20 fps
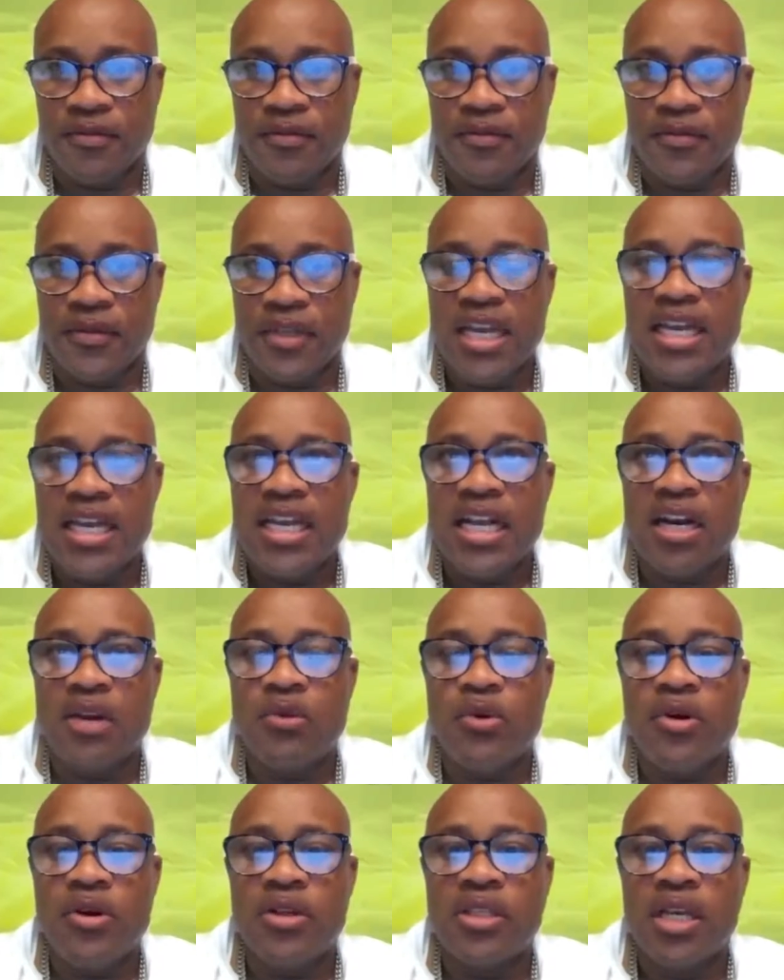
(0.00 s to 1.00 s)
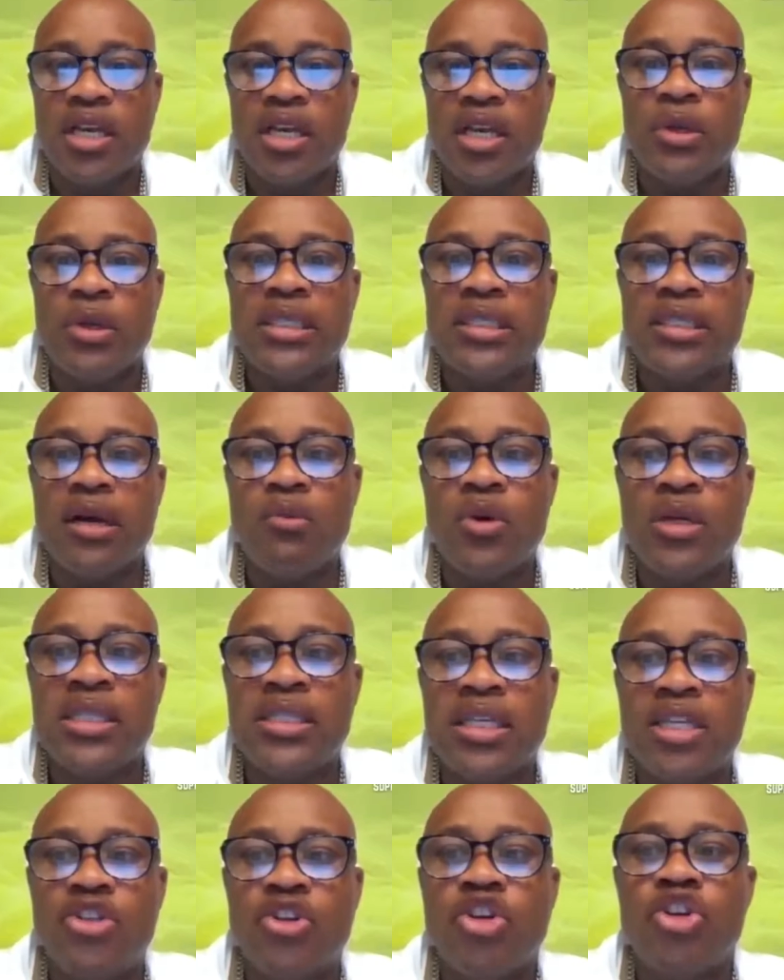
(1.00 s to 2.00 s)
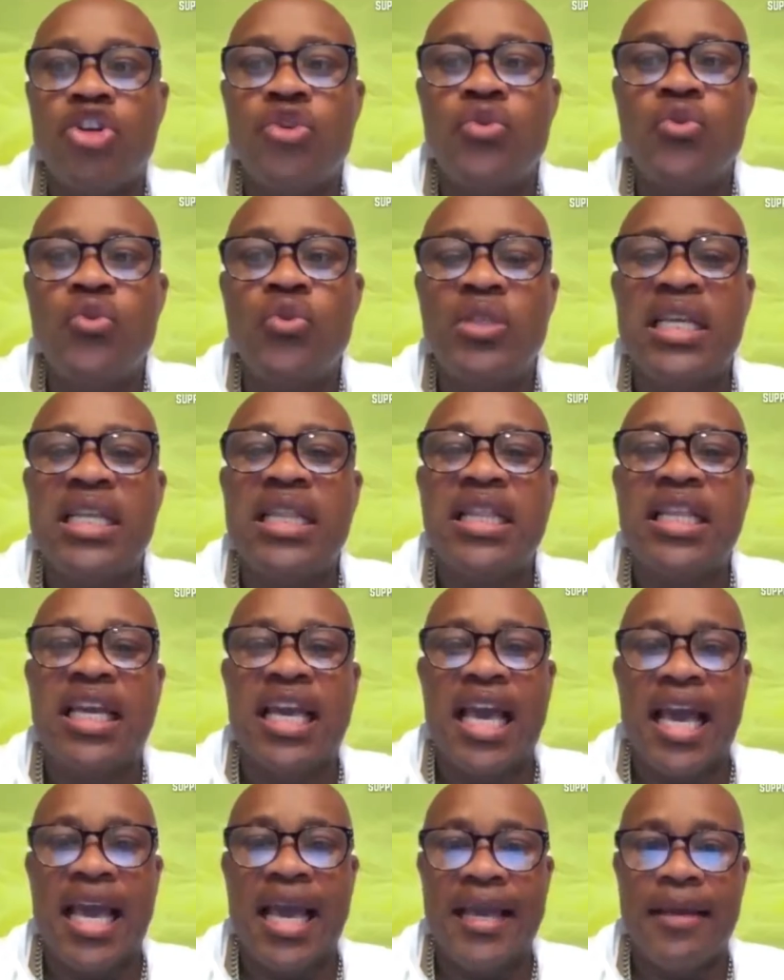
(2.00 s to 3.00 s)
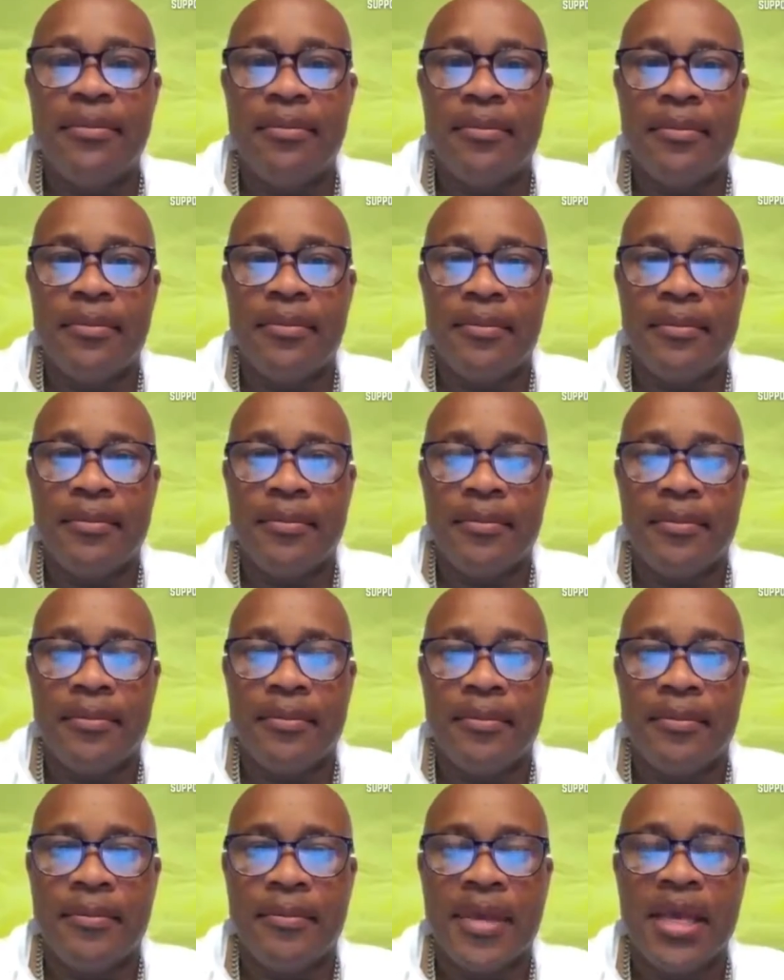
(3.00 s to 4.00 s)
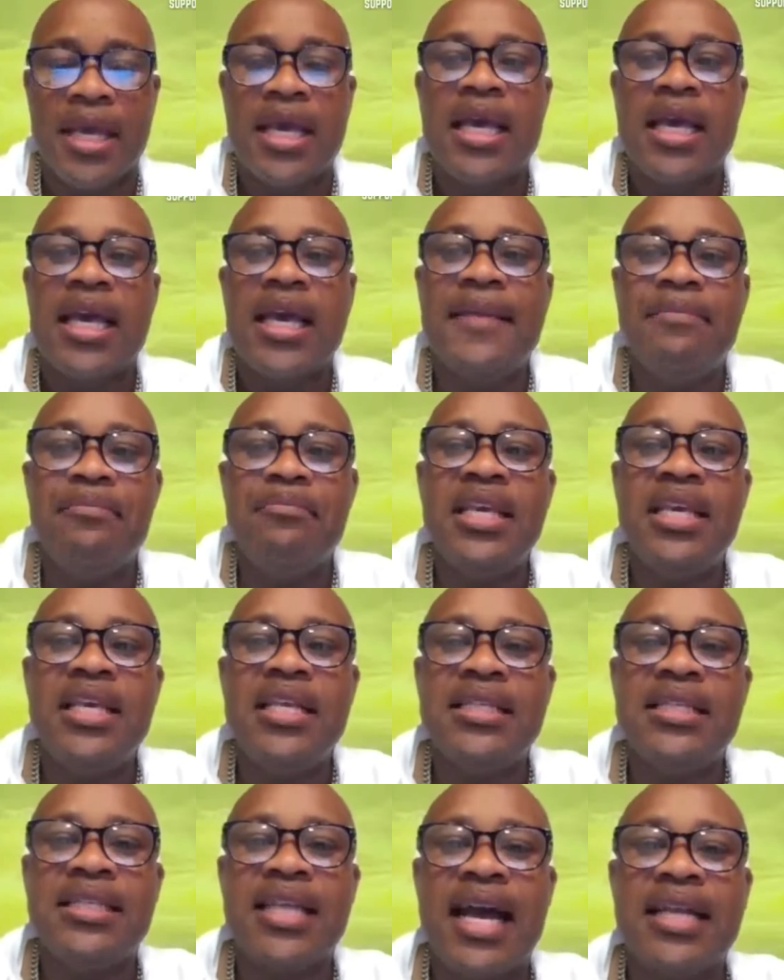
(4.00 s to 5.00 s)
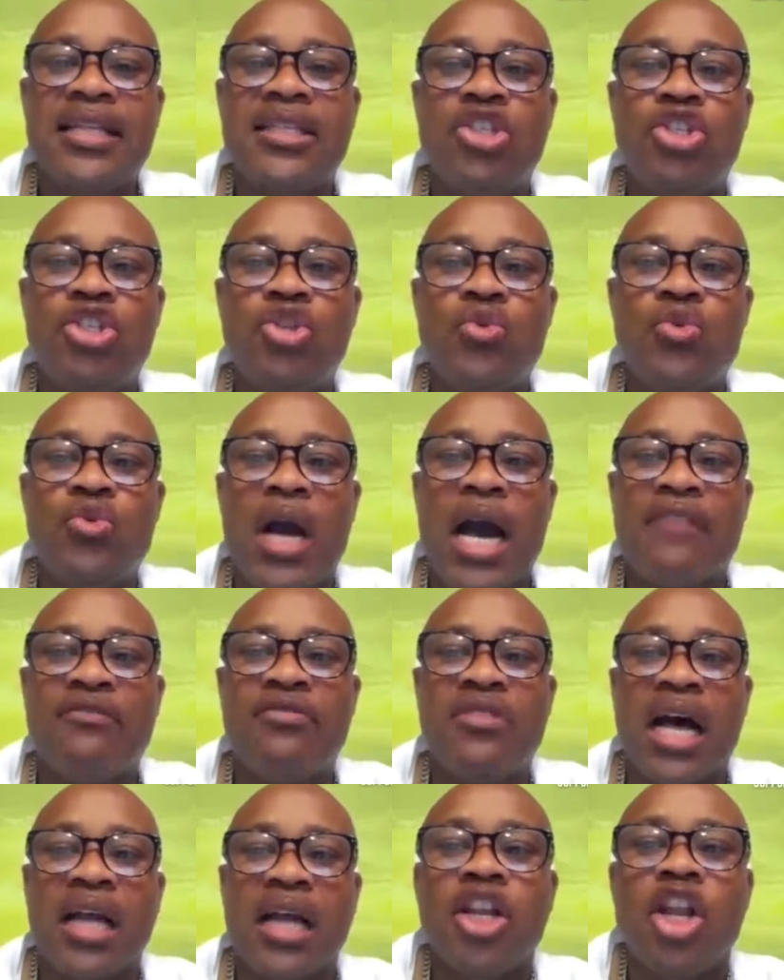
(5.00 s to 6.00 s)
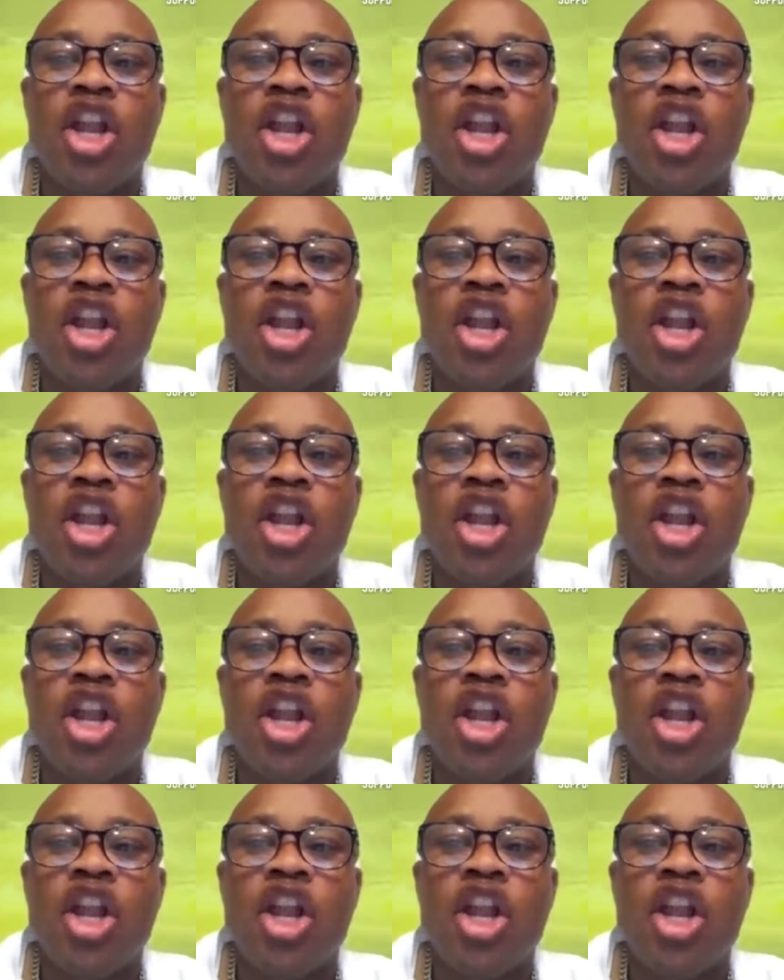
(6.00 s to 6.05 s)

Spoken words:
In other words, when someone said you're losing the game, it means that you have not